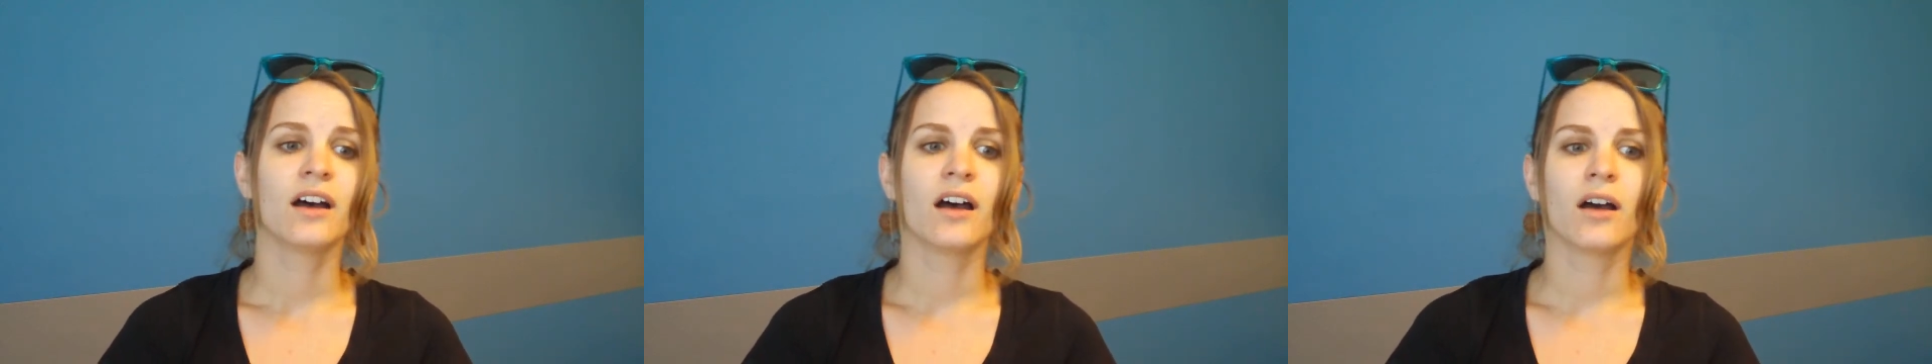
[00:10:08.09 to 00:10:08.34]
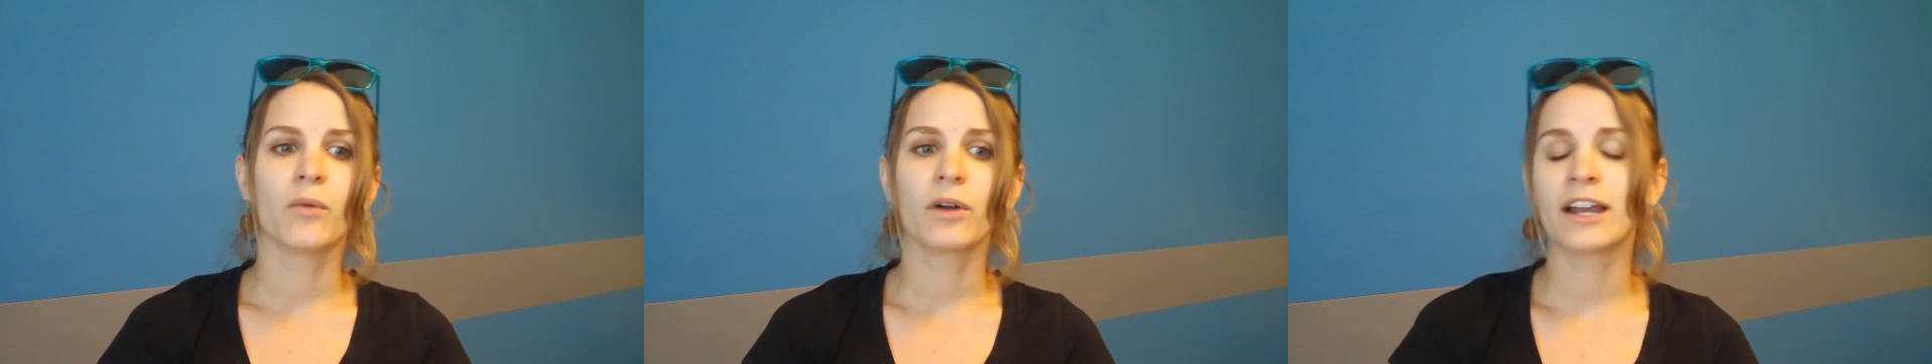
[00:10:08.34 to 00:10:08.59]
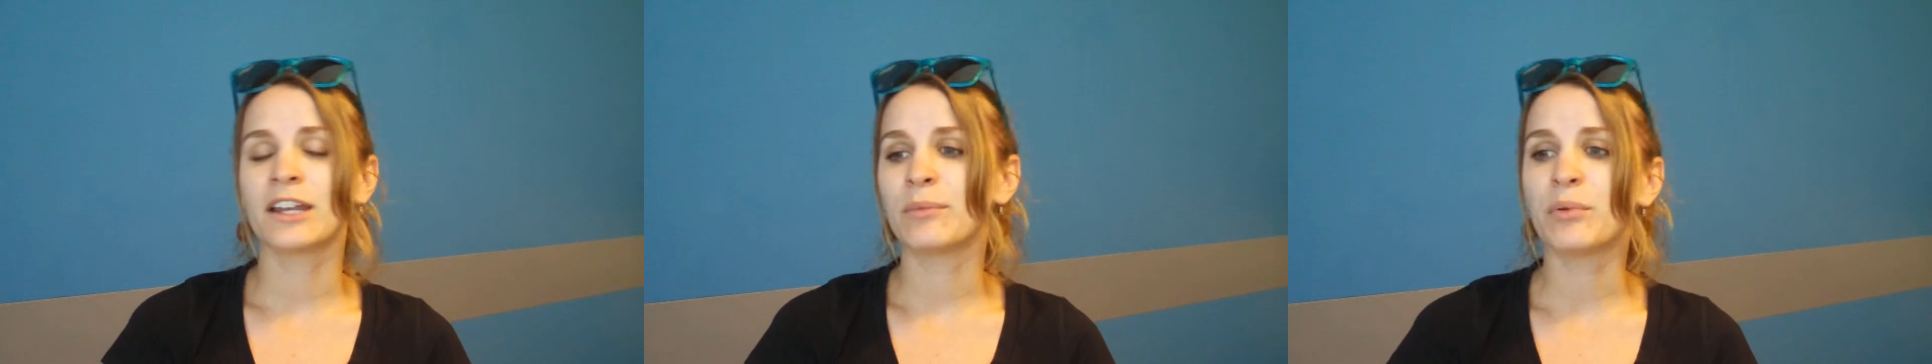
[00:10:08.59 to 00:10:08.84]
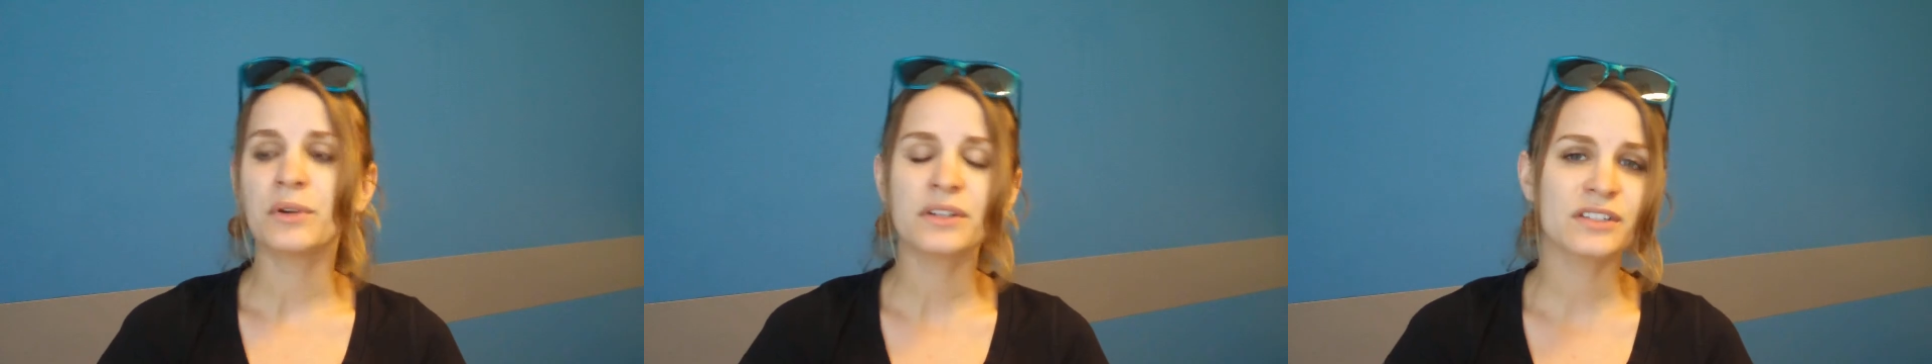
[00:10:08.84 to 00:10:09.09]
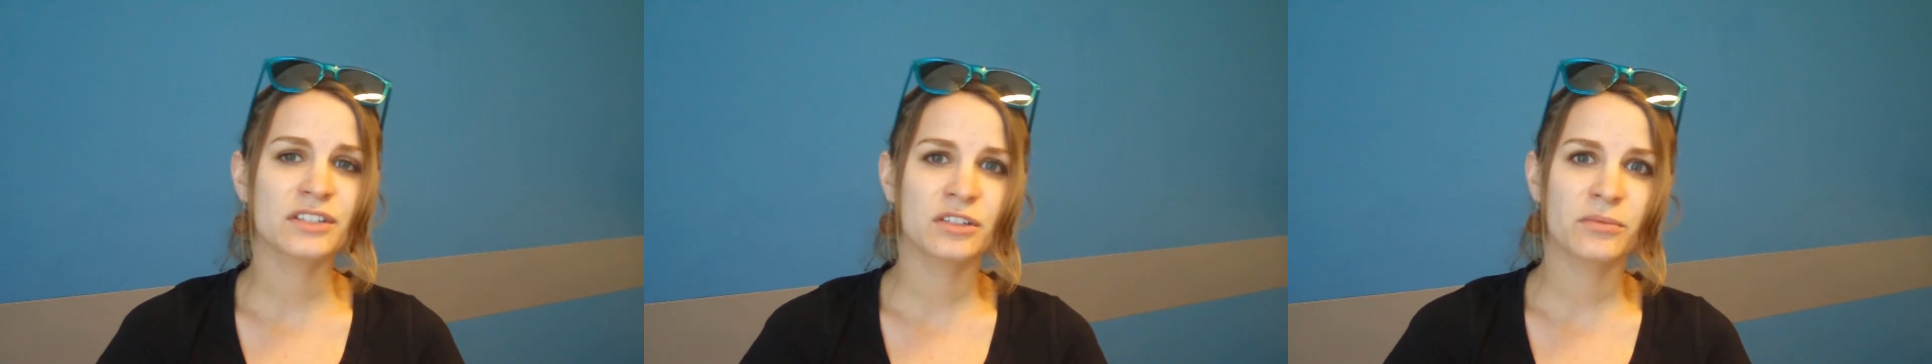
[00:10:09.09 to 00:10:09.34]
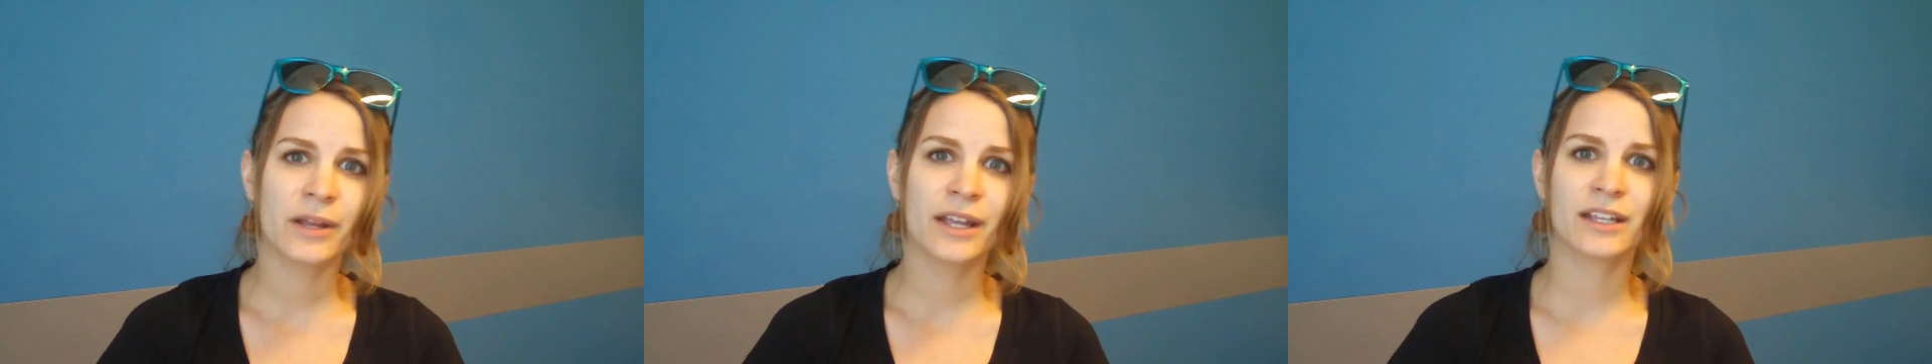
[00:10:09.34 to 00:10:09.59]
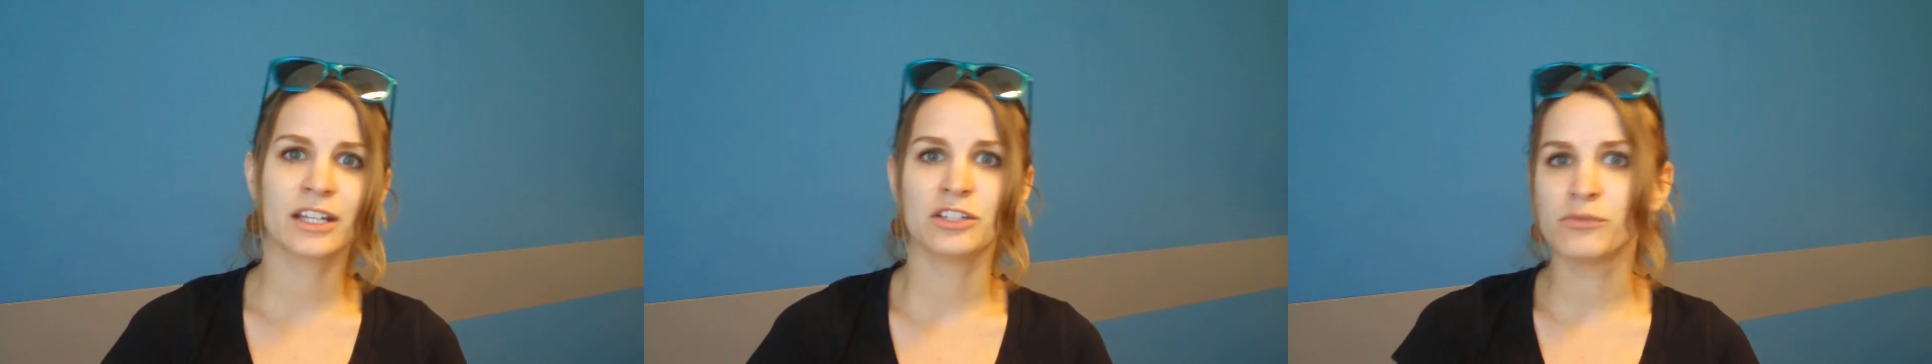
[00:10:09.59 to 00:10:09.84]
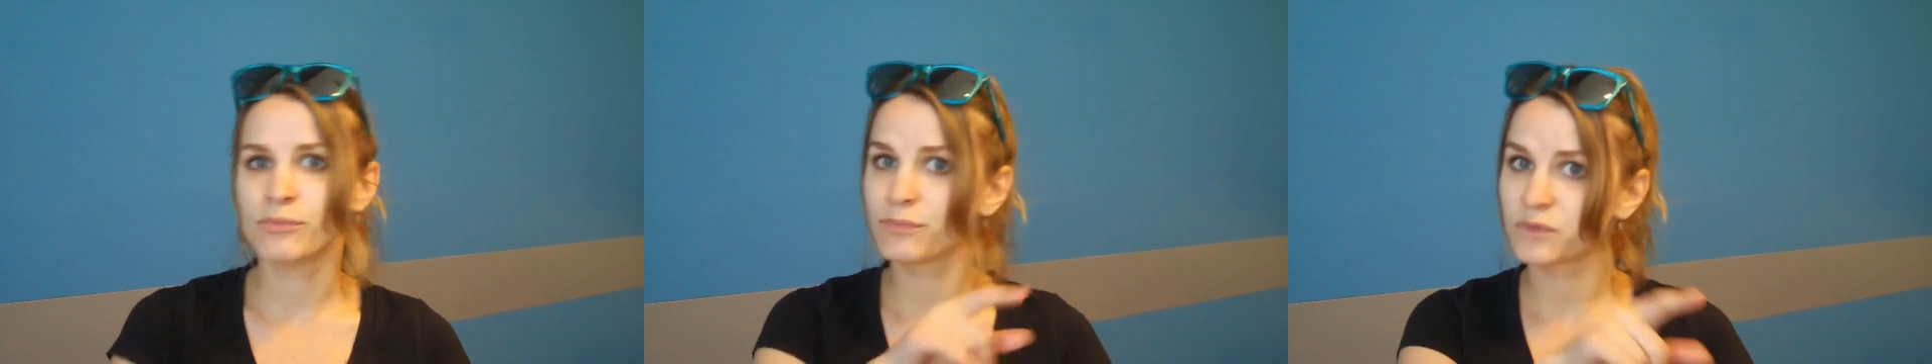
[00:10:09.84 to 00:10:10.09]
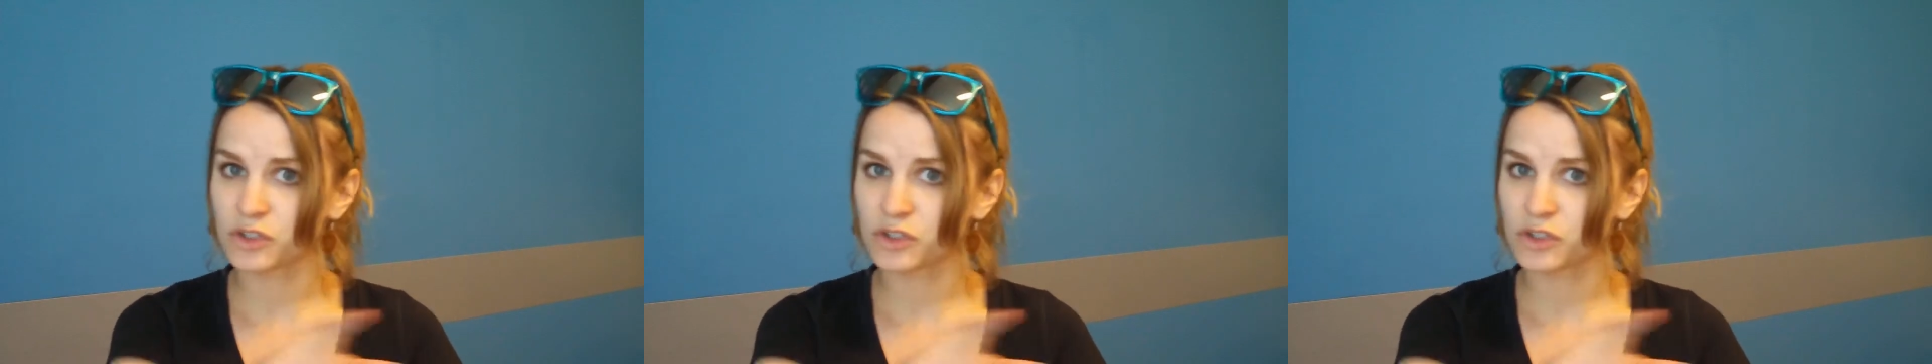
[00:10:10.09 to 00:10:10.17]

Uh, what kind of points do you make? Can you